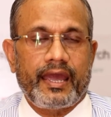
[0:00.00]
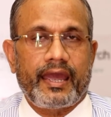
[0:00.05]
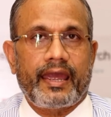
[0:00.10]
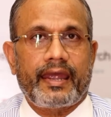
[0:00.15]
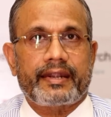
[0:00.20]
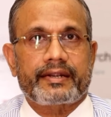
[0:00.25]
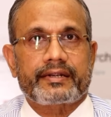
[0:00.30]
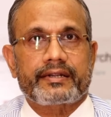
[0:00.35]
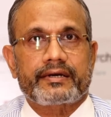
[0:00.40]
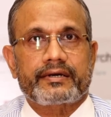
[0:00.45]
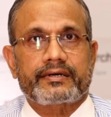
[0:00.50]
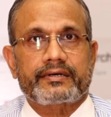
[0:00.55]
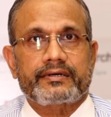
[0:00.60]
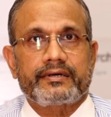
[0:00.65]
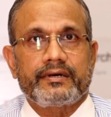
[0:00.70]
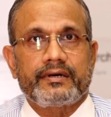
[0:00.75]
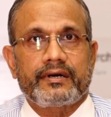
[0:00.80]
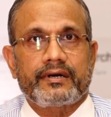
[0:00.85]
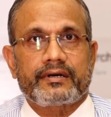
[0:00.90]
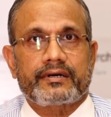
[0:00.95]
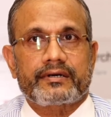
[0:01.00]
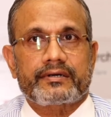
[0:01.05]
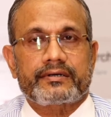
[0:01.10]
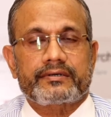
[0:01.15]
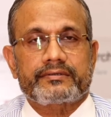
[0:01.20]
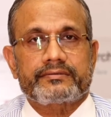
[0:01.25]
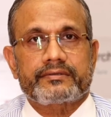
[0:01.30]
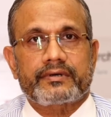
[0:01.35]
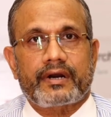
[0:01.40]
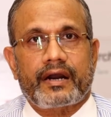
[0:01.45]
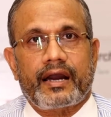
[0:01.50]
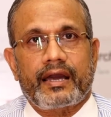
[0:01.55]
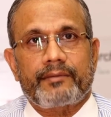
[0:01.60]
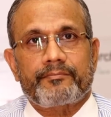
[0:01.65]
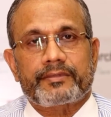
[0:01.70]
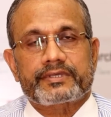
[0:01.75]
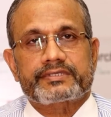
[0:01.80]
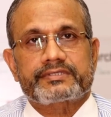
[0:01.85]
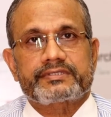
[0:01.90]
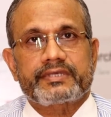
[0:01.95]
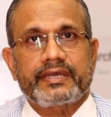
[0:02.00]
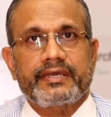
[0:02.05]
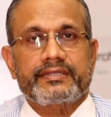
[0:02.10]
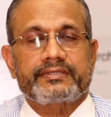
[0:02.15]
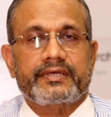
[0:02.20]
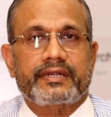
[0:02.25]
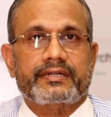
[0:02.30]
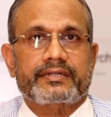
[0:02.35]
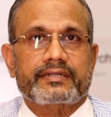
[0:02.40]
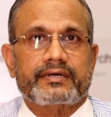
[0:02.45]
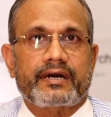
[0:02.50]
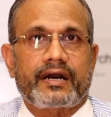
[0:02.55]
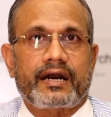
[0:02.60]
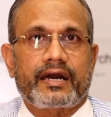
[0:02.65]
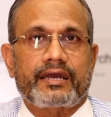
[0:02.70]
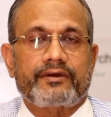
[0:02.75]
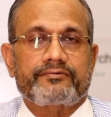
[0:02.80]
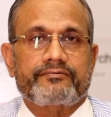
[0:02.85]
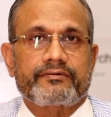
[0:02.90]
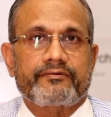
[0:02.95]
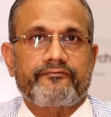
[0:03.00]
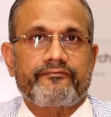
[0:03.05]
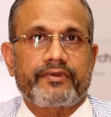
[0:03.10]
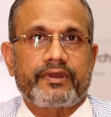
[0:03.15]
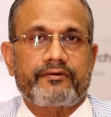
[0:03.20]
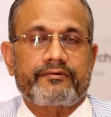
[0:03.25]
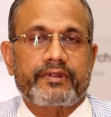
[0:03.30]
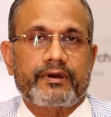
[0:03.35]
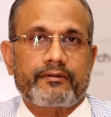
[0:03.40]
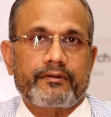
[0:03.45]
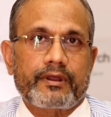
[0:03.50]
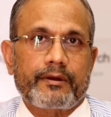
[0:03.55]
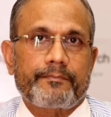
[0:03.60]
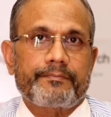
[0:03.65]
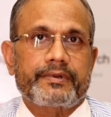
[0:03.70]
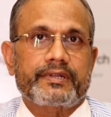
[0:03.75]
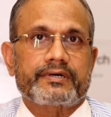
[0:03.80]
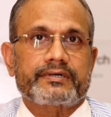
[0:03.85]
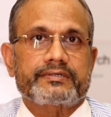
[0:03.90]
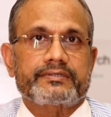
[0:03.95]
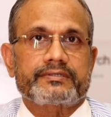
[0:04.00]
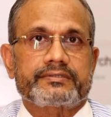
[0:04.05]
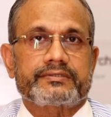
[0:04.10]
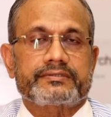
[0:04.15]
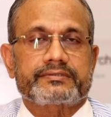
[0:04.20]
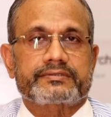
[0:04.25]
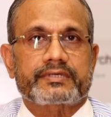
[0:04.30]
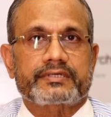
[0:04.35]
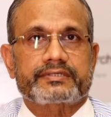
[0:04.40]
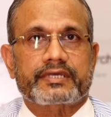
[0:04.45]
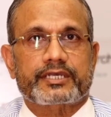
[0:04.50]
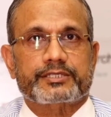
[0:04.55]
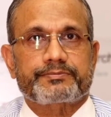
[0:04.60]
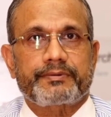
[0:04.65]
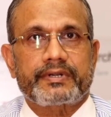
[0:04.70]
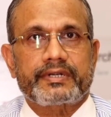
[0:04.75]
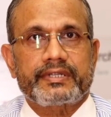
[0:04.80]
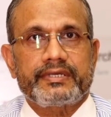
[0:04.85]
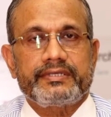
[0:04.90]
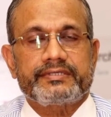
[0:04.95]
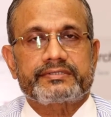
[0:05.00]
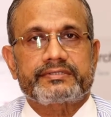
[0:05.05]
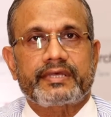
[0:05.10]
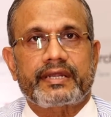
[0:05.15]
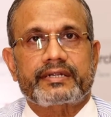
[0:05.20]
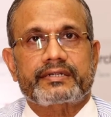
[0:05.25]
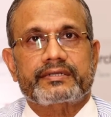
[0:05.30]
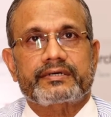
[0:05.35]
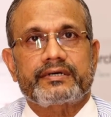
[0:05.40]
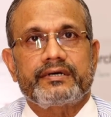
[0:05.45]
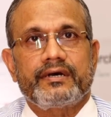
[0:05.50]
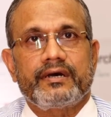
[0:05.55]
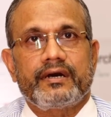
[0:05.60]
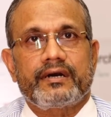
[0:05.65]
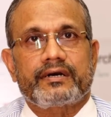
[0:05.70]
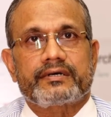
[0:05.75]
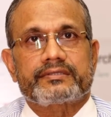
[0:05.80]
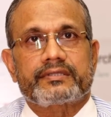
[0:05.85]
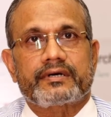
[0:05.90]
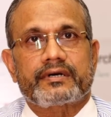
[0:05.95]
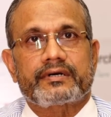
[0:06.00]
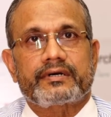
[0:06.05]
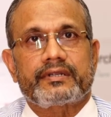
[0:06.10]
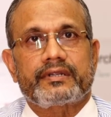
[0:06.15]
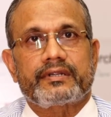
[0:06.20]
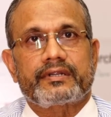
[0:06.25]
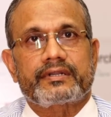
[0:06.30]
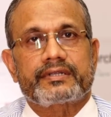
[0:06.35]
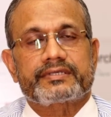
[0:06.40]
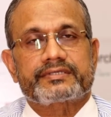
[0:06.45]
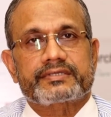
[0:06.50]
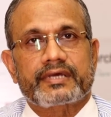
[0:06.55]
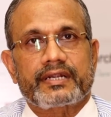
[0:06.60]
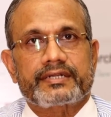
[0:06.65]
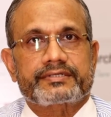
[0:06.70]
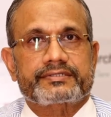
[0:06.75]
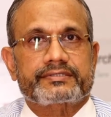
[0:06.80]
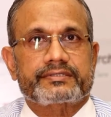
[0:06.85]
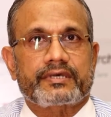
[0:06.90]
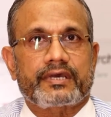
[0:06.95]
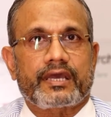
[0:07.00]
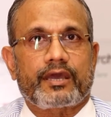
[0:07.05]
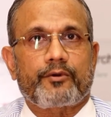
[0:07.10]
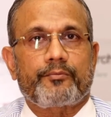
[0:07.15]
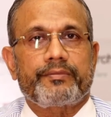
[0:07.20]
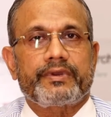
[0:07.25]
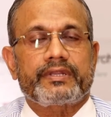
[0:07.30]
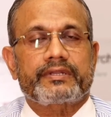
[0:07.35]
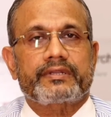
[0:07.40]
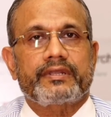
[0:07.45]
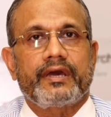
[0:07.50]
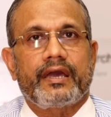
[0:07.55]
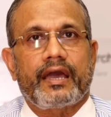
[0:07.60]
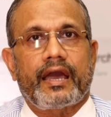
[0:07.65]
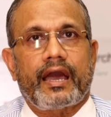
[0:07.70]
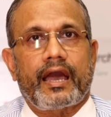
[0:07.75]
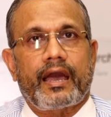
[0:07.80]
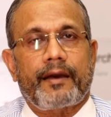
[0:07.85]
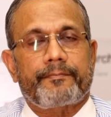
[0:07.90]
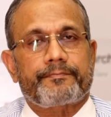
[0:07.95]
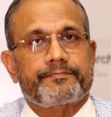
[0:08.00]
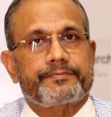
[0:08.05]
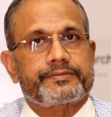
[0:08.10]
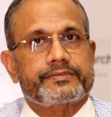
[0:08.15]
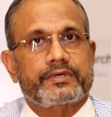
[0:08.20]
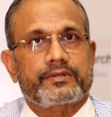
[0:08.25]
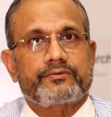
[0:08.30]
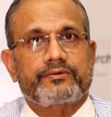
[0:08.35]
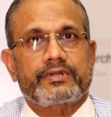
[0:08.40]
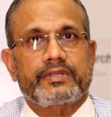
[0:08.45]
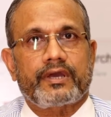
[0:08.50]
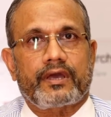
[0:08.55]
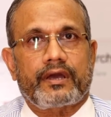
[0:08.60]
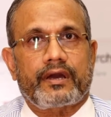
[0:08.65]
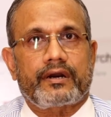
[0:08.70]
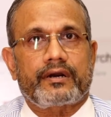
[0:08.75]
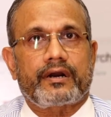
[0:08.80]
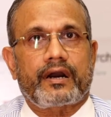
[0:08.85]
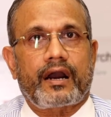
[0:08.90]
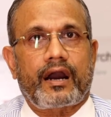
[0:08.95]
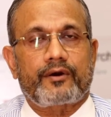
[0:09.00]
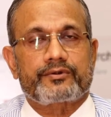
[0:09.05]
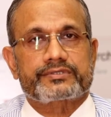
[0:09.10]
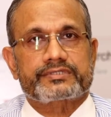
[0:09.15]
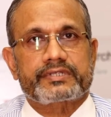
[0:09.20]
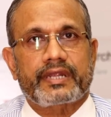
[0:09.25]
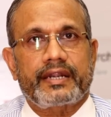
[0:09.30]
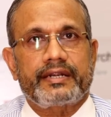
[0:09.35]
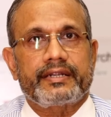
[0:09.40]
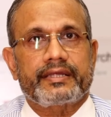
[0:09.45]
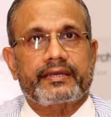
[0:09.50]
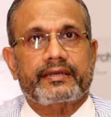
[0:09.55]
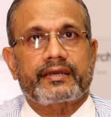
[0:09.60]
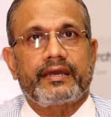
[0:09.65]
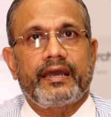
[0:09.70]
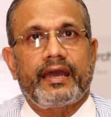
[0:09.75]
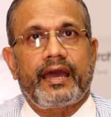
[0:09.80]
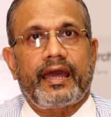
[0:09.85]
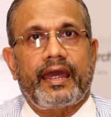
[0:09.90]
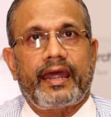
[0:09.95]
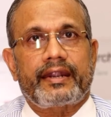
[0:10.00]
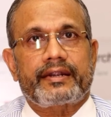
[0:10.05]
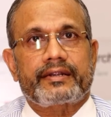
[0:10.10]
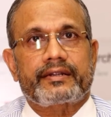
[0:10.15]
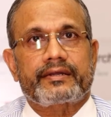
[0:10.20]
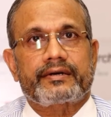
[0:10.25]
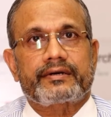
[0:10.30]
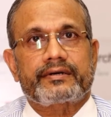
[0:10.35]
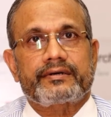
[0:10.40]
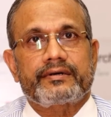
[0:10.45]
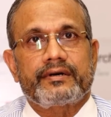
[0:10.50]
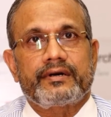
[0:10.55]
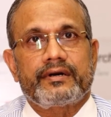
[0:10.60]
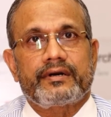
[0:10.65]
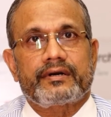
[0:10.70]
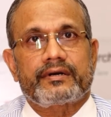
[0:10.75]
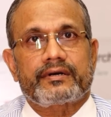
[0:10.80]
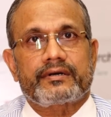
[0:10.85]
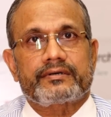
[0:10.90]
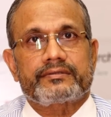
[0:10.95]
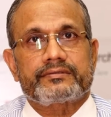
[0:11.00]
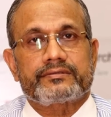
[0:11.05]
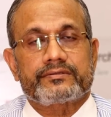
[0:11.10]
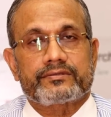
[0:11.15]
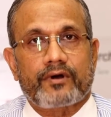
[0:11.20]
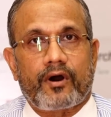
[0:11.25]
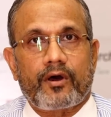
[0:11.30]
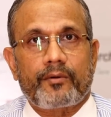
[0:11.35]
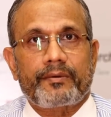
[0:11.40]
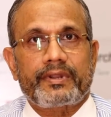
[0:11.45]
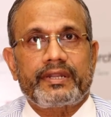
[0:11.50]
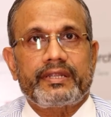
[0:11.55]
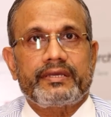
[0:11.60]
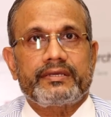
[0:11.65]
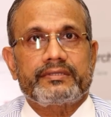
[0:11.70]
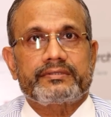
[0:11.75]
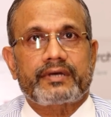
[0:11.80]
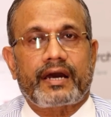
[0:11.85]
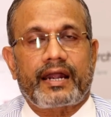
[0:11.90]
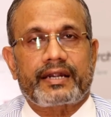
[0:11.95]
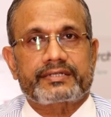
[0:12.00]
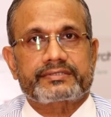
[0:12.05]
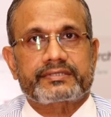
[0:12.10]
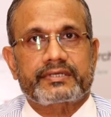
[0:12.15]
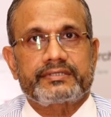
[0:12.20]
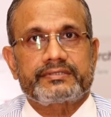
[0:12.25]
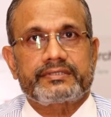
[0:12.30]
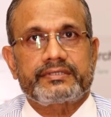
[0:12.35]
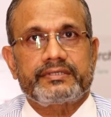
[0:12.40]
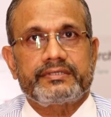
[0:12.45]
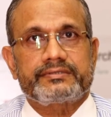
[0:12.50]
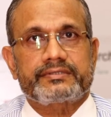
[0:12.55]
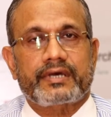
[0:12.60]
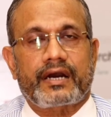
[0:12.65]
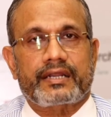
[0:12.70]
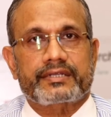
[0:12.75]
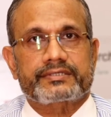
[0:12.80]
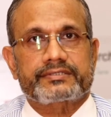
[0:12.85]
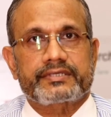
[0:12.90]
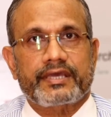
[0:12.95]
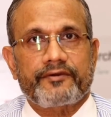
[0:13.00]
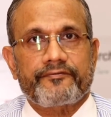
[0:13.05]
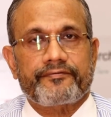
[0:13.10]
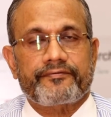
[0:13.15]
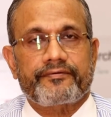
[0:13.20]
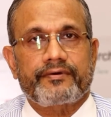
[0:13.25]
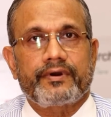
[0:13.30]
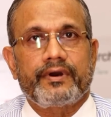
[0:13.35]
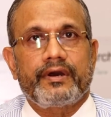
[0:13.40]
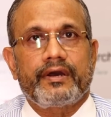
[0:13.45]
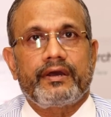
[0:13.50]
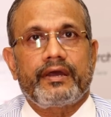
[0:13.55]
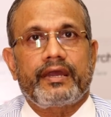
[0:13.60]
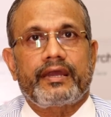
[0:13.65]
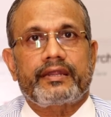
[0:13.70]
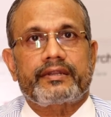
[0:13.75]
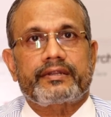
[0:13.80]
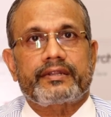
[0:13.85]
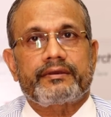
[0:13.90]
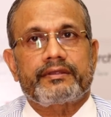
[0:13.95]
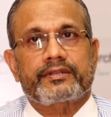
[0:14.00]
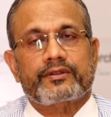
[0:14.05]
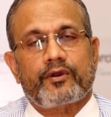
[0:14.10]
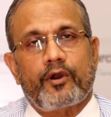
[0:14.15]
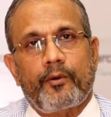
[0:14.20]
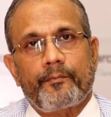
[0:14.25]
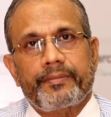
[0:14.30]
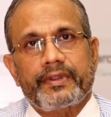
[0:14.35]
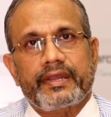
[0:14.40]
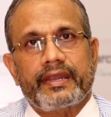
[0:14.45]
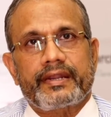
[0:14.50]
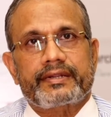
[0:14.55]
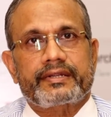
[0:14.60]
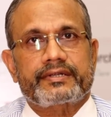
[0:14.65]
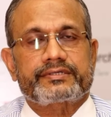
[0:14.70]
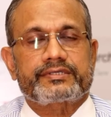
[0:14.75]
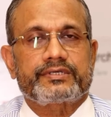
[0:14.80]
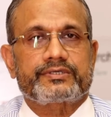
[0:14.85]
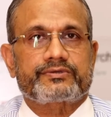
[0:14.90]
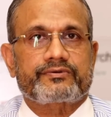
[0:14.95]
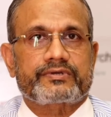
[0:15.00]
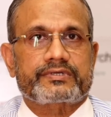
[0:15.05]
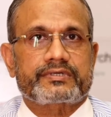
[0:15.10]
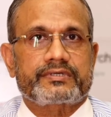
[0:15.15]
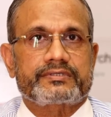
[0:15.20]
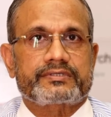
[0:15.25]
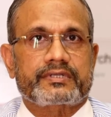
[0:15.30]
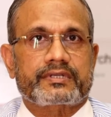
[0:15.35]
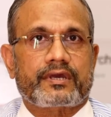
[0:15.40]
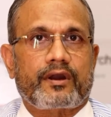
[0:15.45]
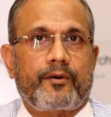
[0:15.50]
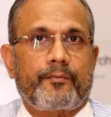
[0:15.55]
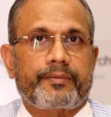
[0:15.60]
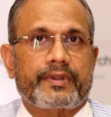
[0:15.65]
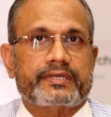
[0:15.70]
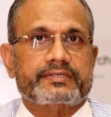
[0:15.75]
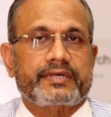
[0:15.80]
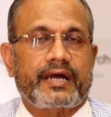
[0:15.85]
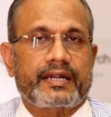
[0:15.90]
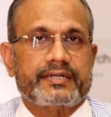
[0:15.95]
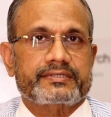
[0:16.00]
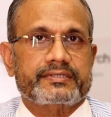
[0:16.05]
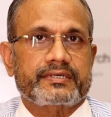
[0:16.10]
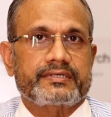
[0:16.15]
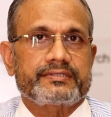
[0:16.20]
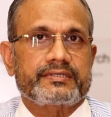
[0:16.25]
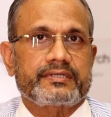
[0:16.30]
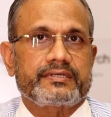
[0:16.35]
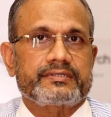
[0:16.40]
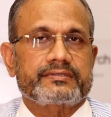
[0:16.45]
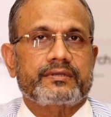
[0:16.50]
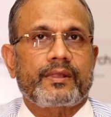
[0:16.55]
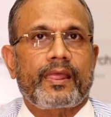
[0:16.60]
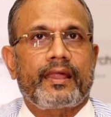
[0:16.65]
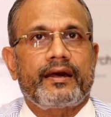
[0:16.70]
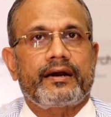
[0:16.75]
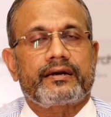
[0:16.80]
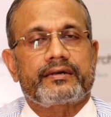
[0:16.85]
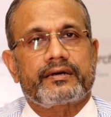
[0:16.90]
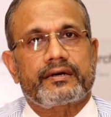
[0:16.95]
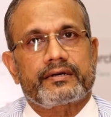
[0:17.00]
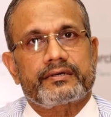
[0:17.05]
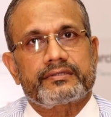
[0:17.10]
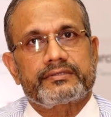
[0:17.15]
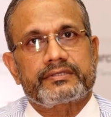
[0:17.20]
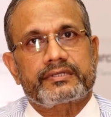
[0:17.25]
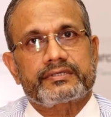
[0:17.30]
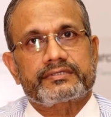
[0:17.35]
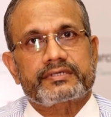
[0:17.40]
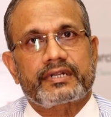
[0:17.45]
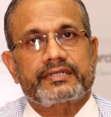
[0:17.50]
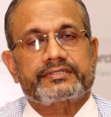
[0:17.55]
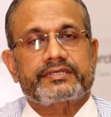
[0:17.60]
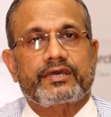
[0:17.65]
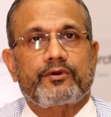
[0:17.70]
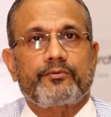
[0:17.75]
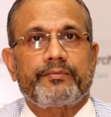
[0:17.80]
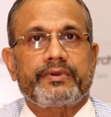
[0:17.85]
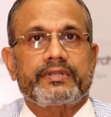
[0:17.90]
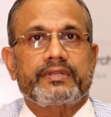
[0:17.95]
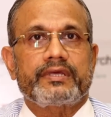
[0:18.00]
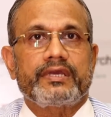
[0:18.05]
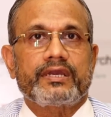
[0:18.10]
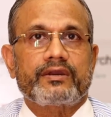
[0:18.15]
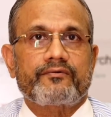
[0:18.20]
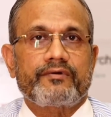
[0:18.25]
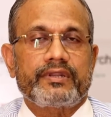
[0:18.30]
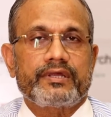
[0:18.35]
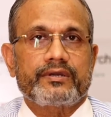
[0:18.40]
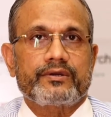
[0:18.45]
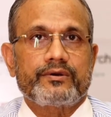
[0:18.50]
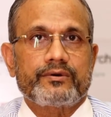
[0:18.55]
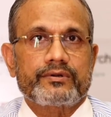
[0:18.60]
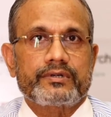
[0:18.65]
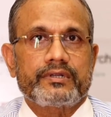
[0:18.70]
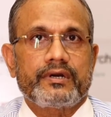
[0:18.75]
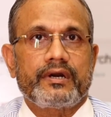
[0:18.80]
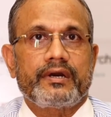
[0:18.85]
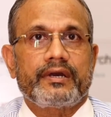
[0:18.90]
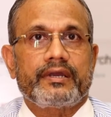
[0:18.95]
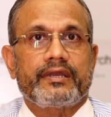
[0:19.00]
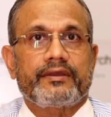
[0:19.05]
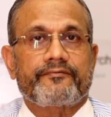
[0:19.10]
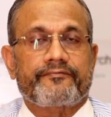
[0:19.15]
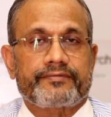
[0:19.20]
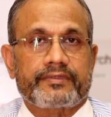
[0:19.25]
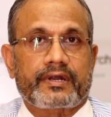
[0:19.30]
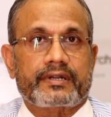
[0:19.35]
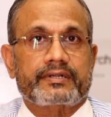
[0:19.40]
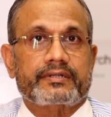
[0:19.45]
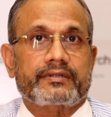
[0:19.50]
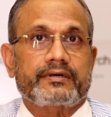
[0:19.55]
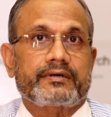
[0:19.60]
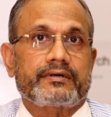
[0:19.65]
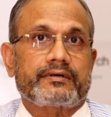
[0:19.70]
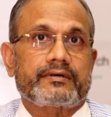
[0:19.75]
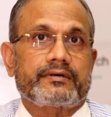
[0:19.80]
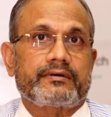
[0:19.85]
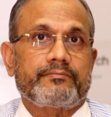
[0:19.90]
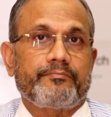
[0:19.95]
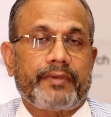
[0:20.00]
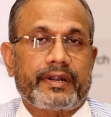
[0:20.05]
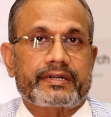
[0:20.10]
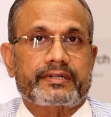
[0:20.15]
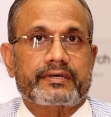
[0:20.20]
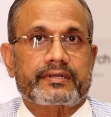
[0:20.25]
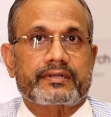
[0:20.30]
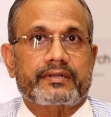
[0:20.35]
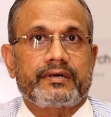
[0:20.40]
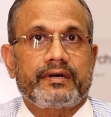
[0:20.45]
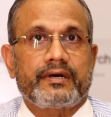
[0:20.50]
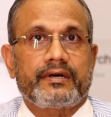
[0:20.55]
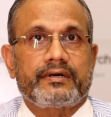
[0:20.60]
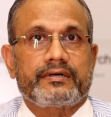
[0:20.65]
And I must say that we have developed such expertise that the results have been absolutely outstanding. And normally the heart surgeries are safe, and in complicated situations, in complex heart surgeries, the results have been equally good, if not better.